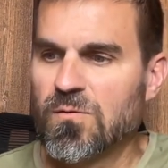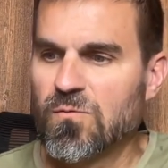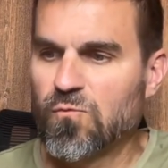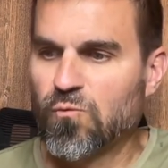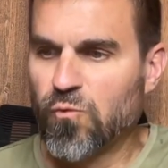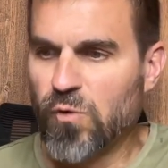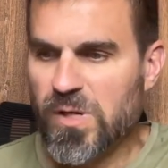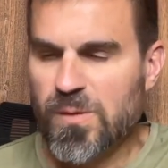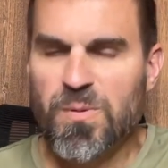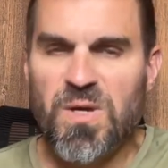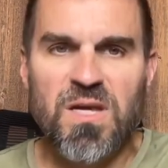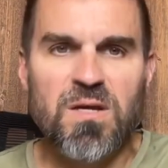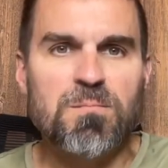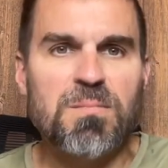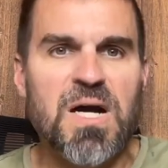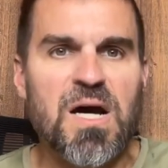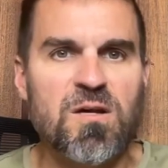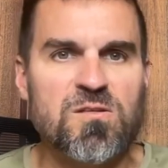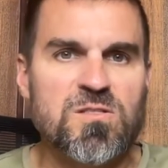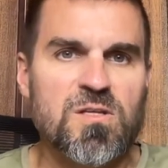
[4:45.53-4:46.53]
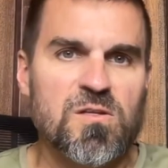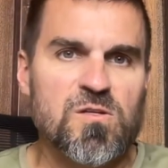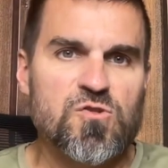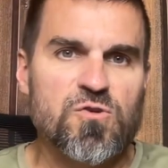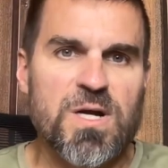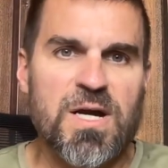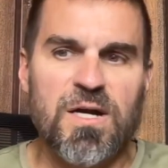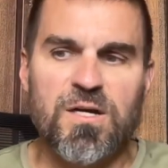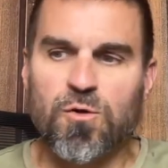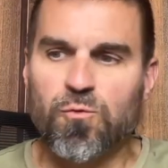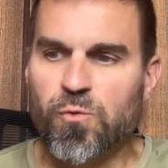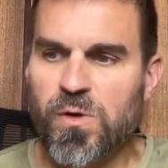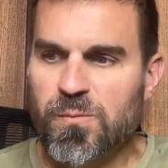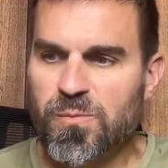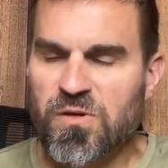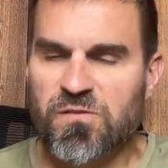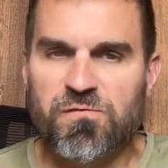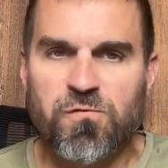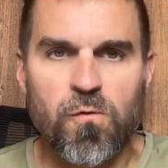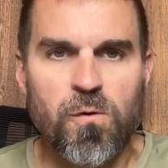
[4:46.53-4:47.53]
repeat miles on the track or
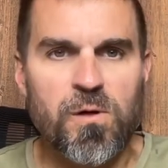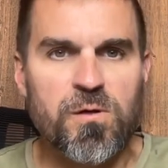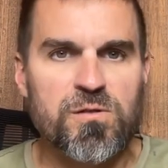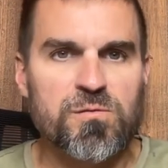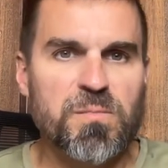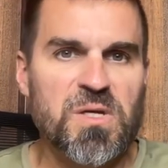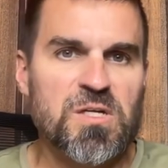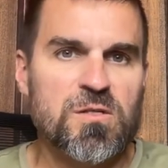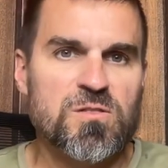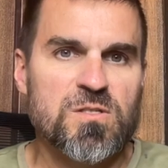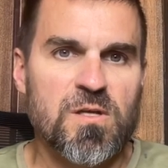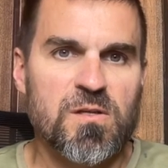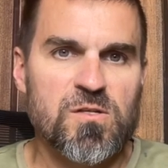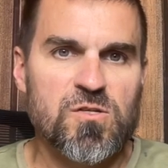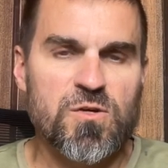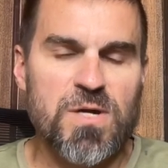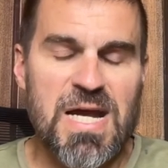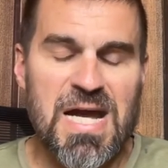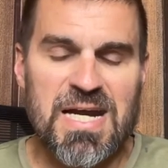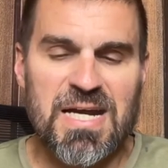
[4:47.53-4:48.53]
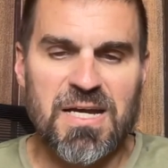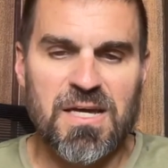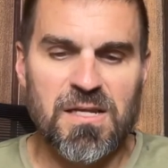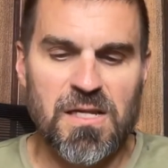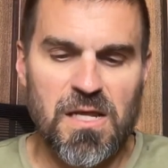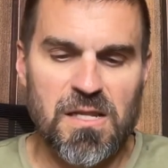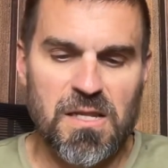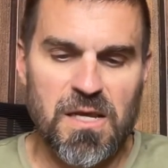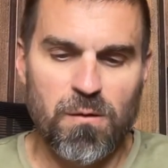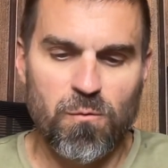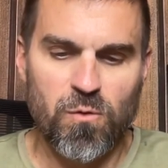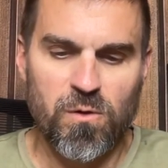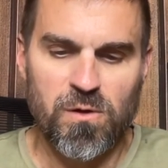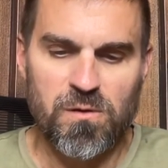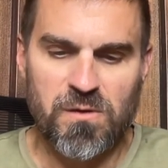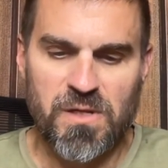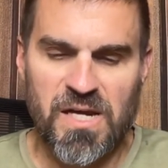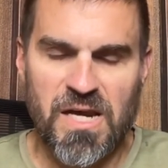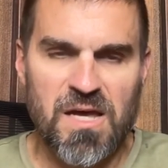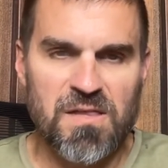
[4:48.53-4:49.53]
repeat 400 meters on the track, and then they were
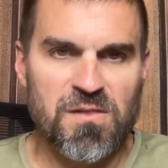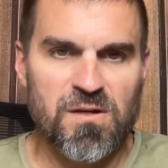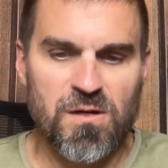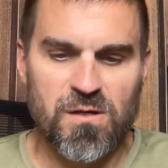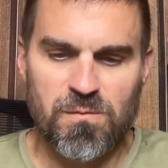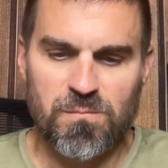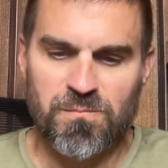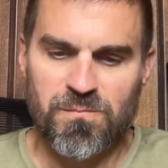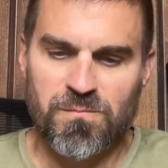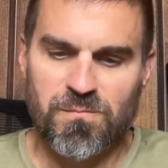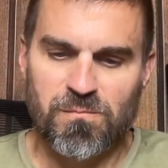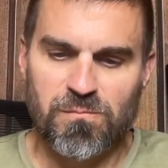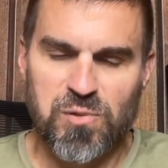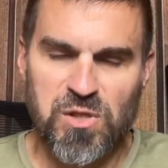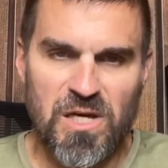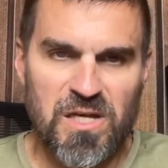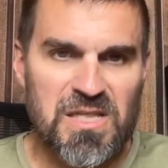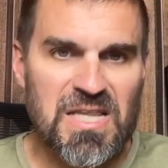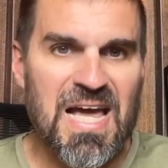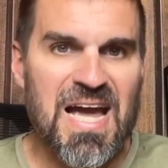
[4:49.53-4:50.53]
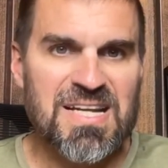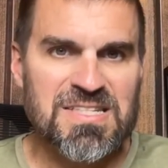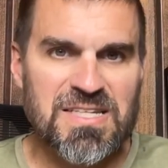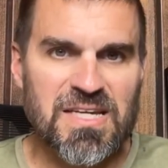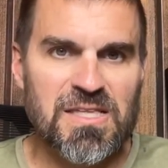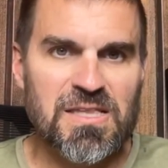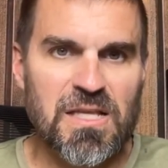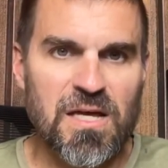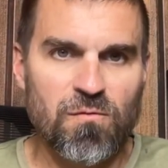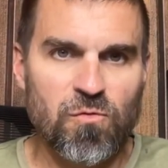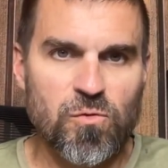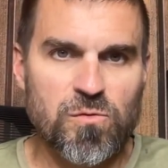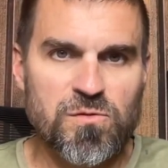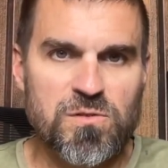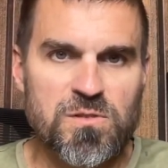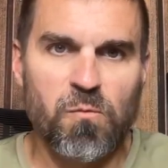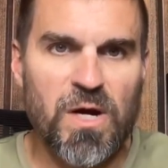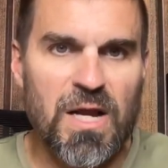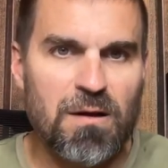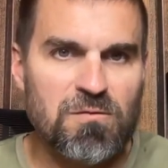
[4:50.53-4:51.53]
they got their blood lactate
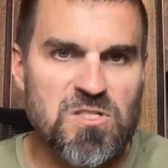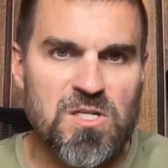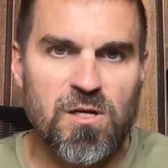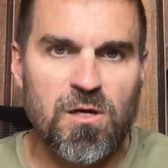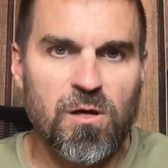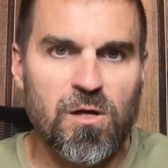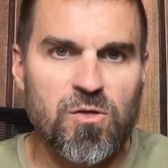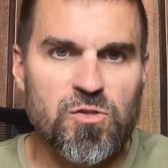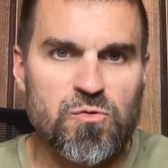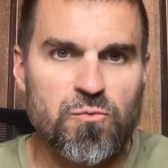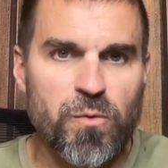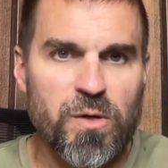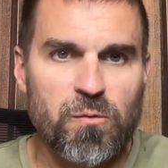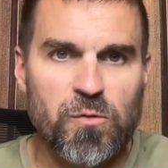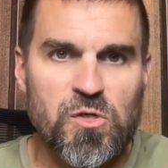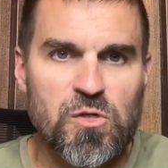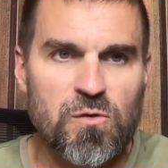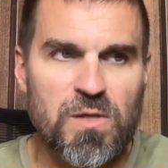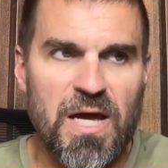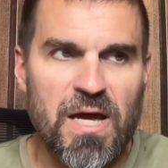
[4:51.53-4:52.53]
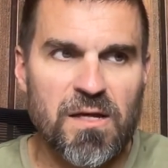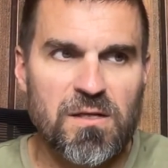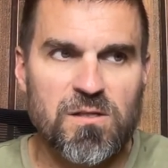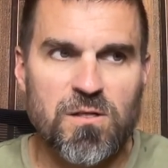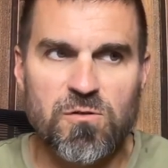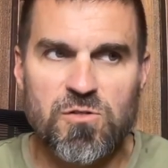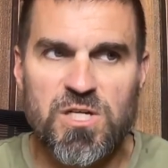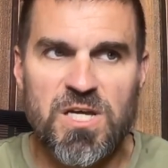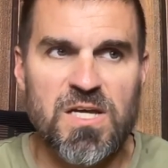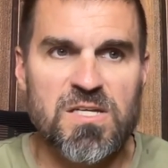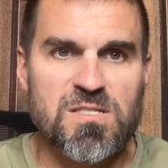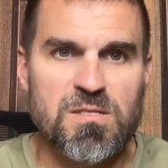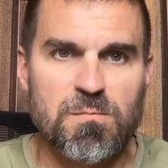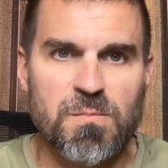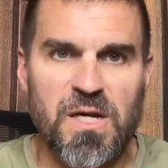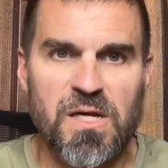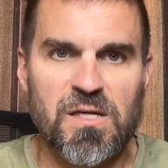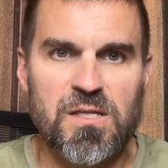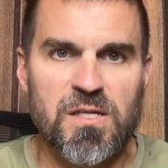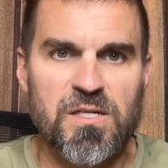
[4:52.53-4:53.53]
levels. When I was in college, we would do that. Coach Hazen,
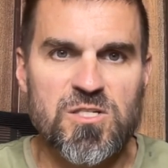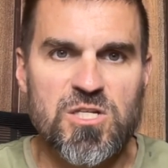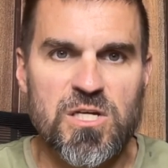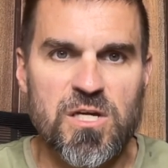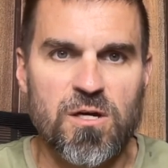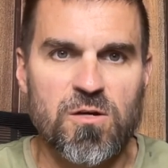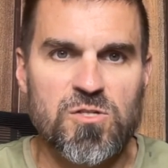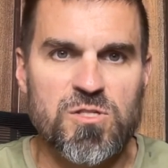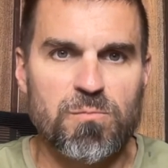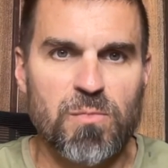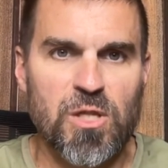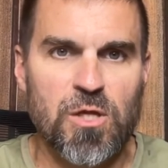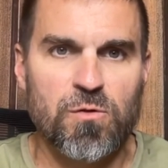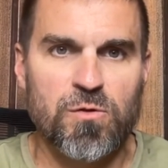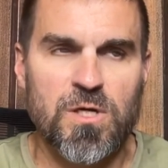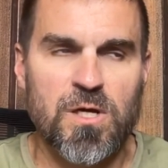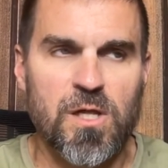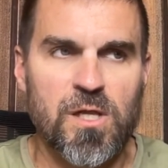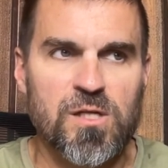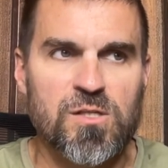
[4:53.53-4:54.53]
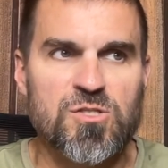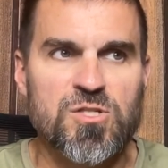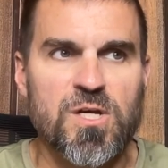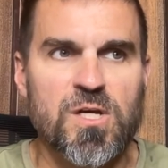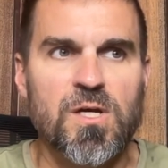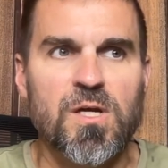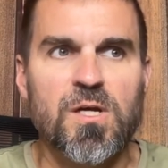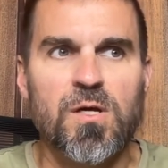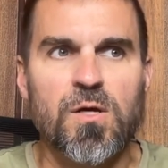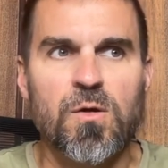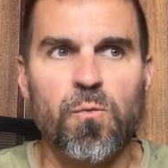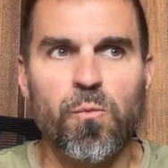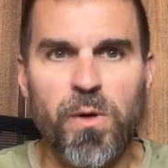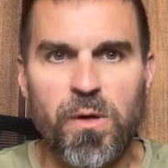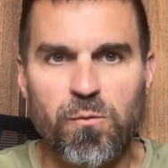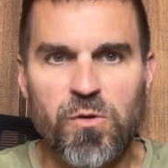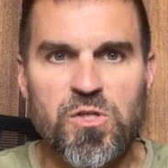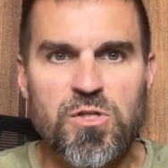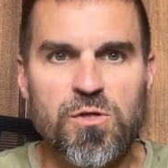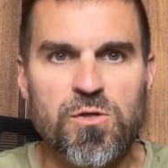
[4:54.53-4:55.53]
my collegiate coach at Malone College, we
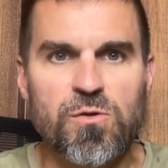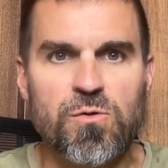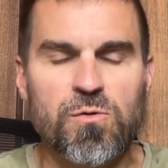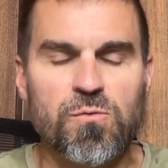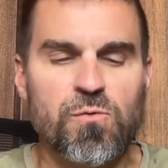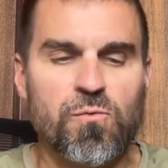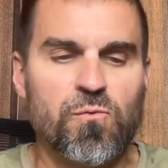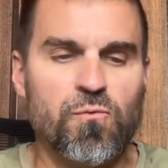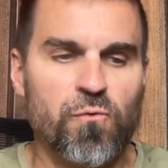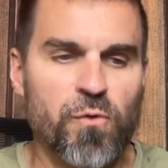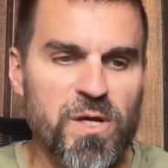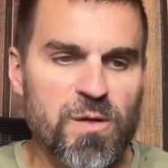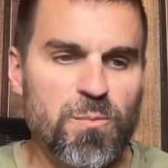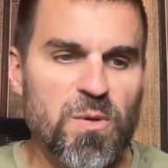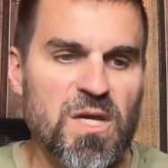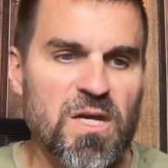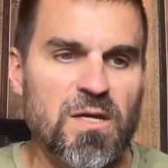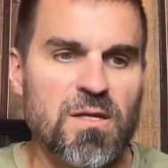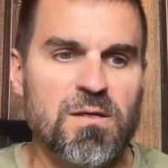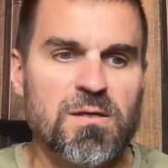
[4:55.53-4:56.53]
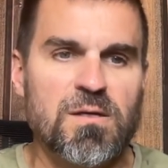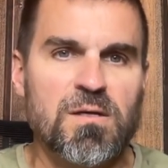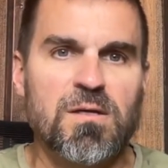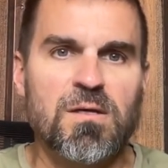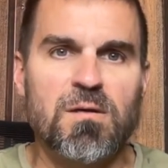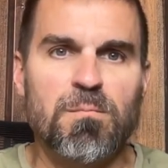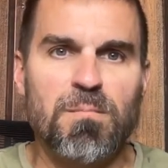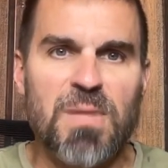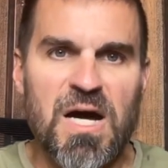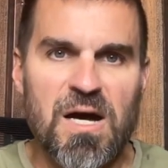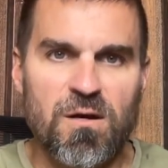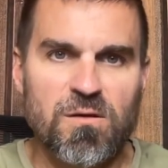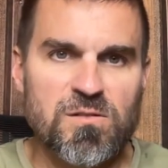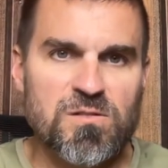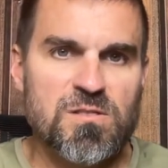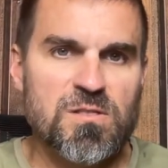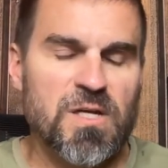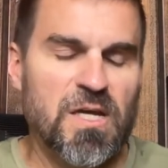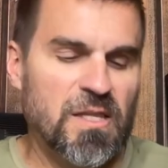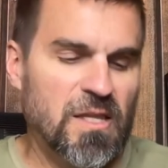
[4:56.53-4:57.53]
would do repeat
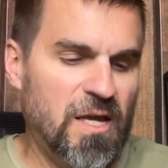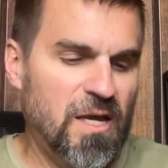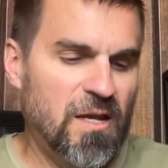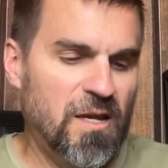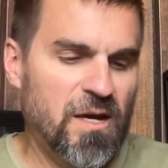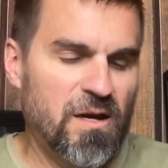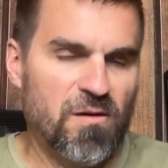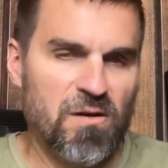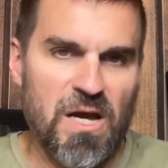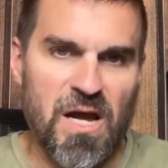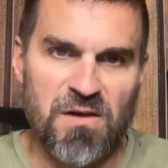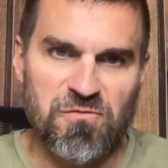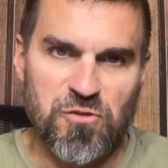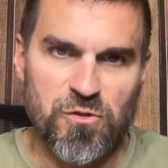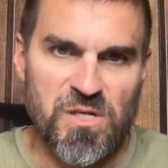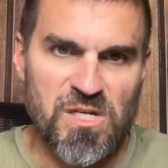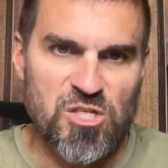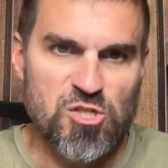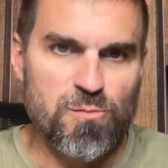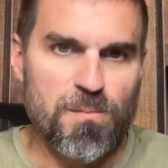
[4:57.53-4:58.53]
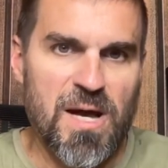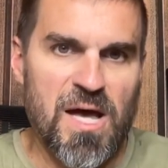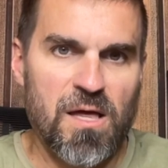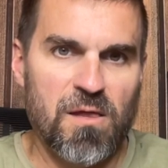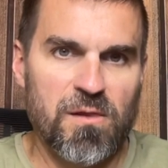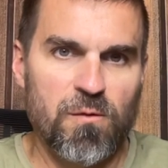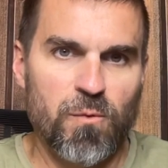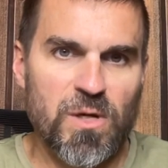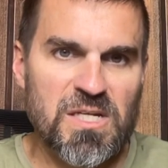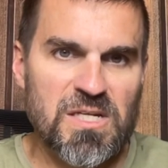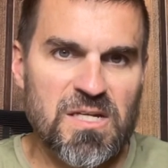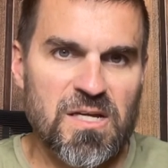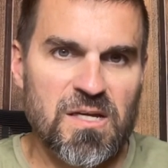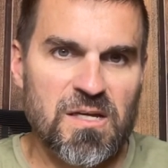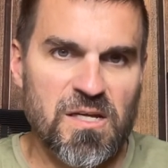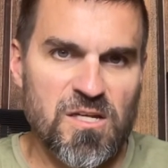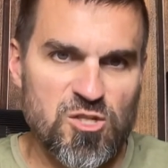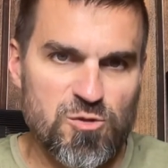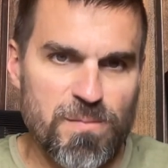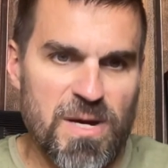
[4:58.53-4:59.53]
miles, and then after each mile that we did,
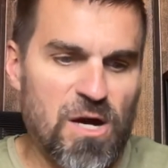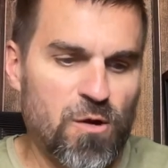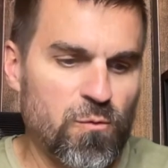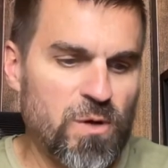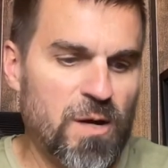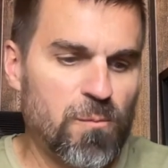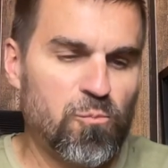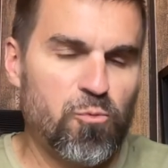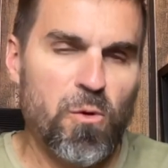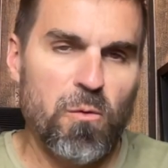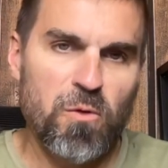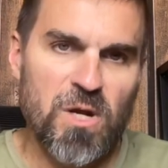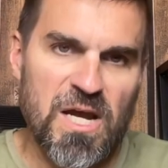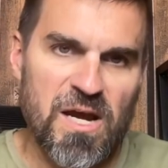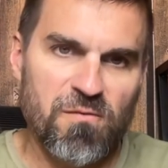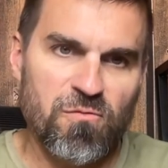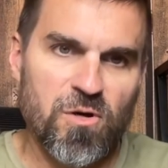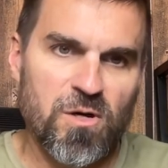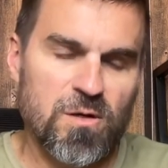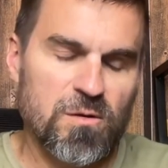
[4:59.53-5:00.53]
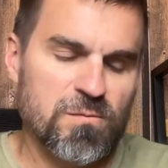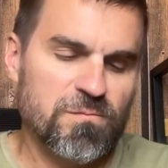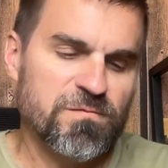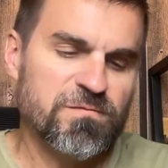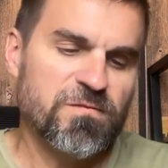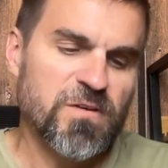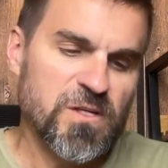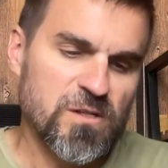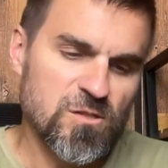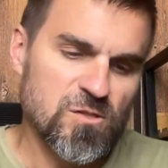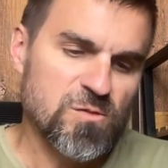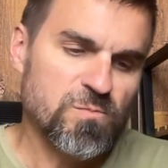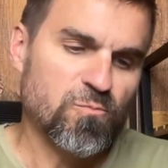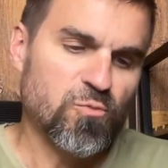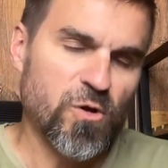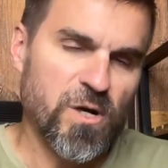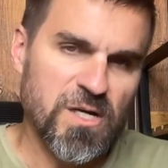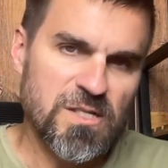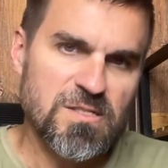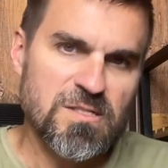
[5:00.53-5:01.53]
each mile rep, we would have our fingers
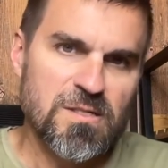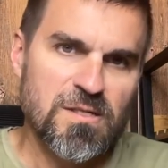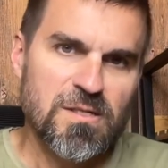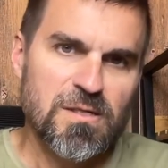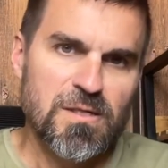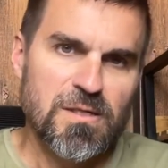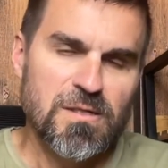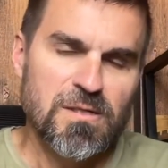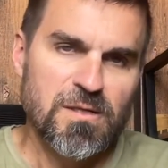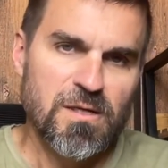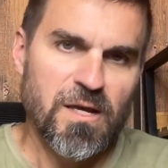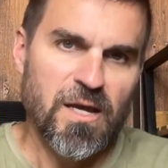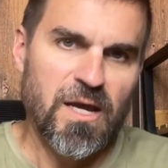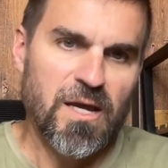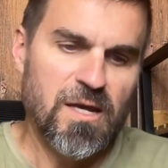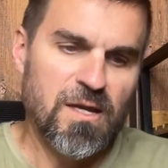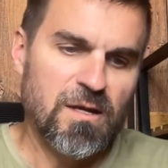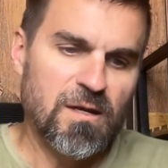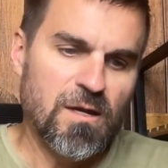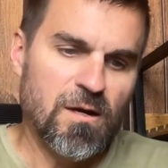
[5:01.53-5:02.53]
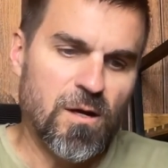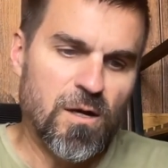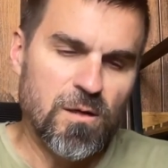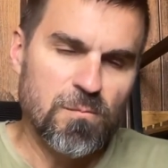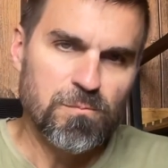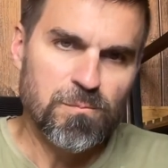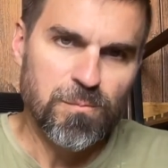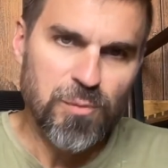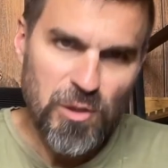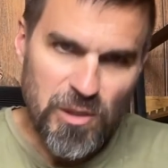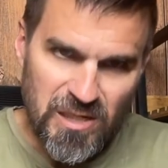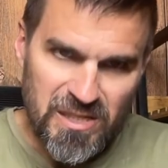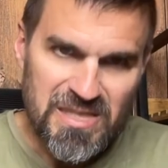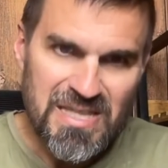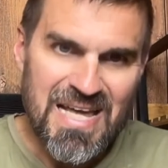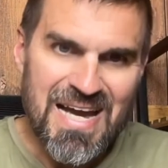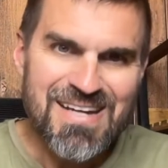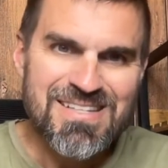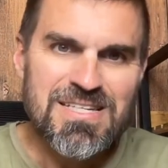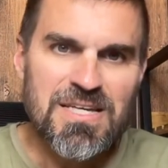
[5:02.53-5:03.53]
pricked and our blood
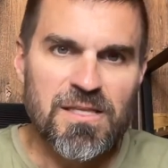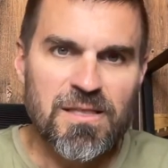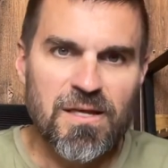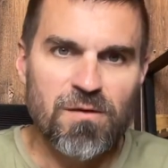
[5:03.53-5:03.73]
lactate